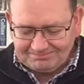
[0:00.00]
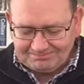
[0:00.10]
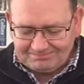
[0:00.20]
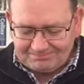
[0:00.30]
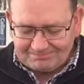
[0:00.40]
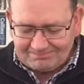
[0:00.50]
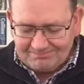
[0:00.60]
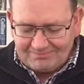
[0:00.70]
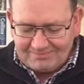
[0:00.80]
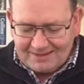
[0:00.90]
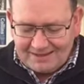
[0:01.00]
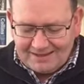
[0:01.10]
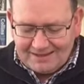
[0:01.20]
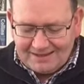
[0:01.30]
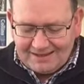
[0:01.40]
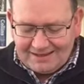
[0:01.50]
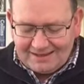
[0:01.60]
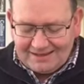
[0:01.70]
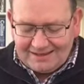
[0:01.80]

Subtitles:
[no speech]